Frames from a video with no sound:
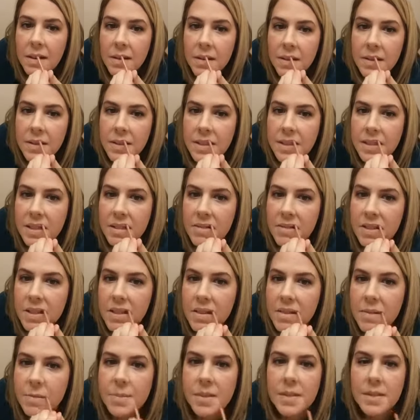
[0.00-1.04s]
Let's see,
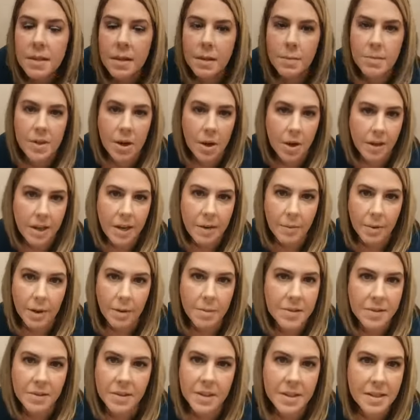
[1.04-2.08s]
sometimes I'm talking while I'm
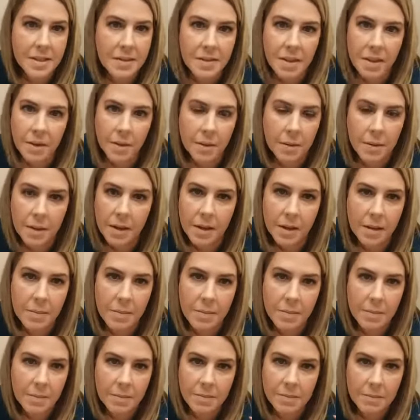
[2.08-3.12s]
doing this, so
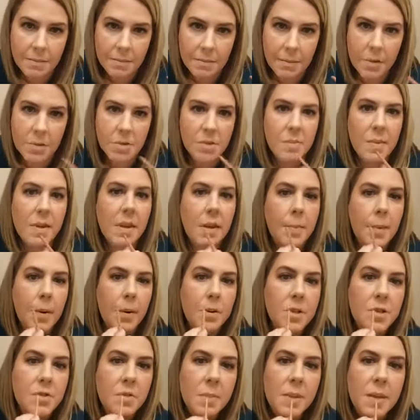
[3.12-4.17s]
most makeup
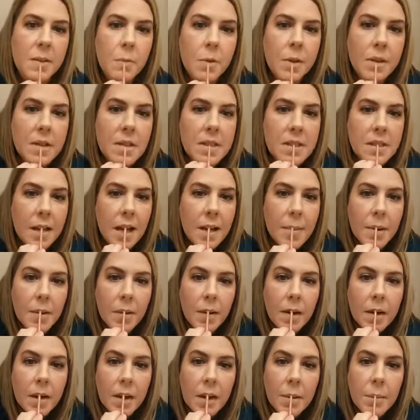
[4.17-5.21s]
artists would be wanting to slap me
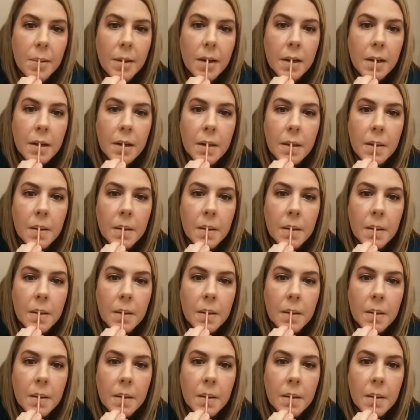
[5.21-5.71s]
right now, but